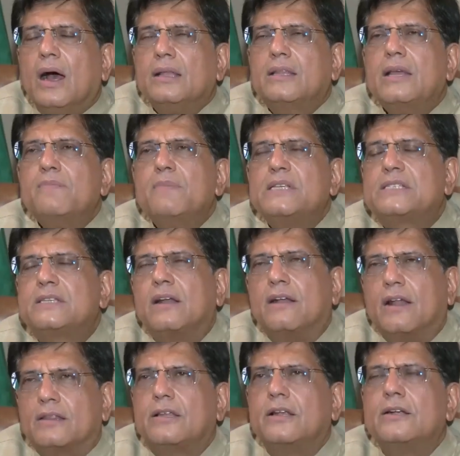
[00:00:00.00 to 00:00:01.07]
I think
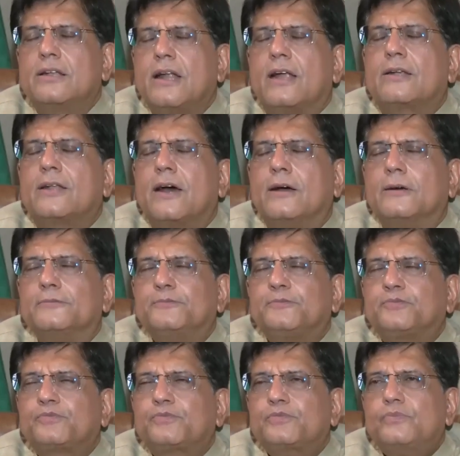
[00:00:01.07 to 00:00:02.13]
Mr. Ratan Tata
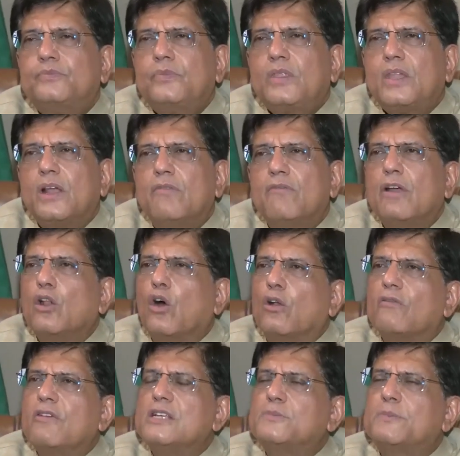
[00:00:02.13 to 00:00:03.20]
will
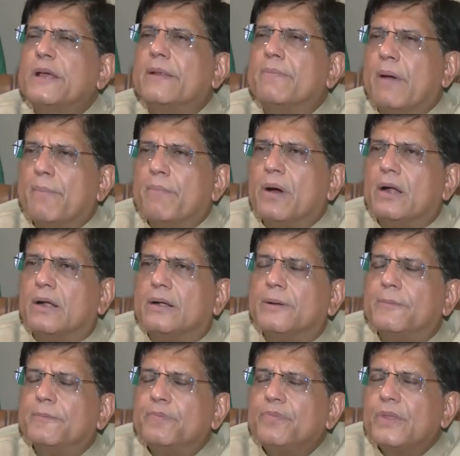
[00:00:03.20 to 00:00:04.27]
always be remembered
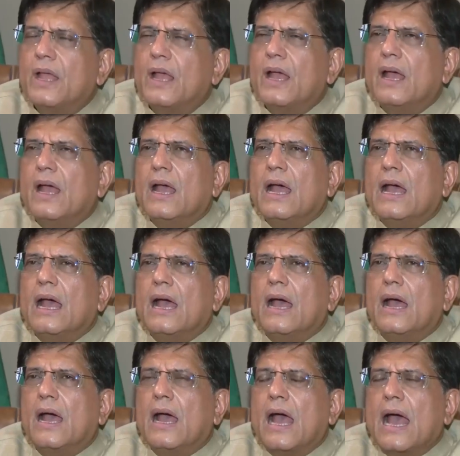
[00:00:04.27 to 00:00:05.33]

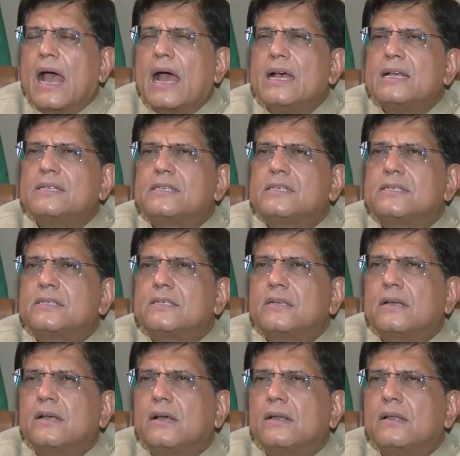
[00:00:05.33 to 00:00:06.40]

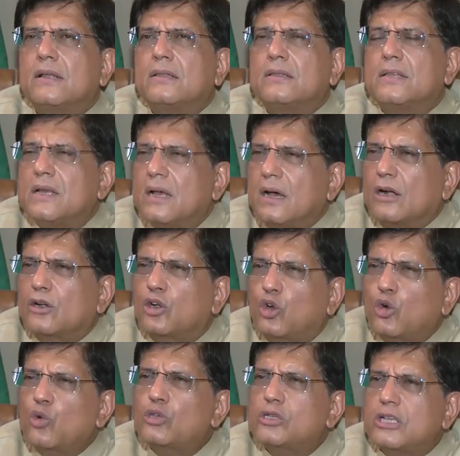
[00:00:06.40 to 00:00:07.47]
as a
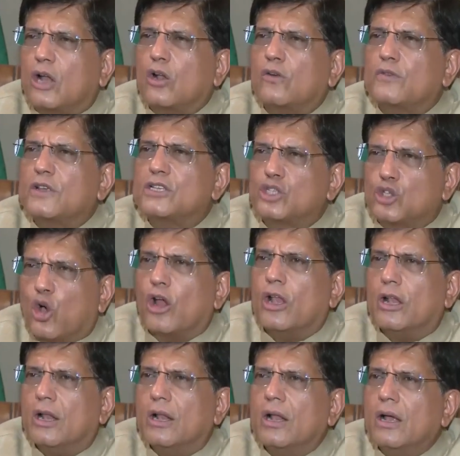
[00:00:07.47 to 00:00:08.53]
true son of the
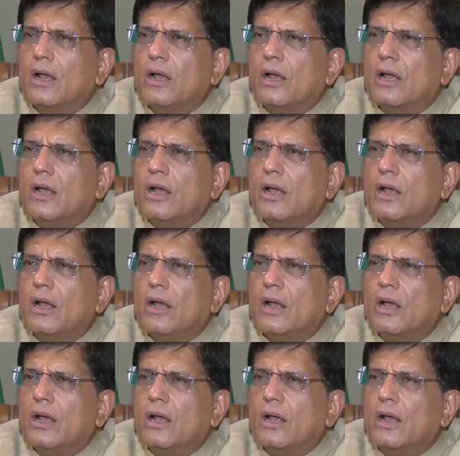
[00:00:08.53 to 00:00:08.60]
soil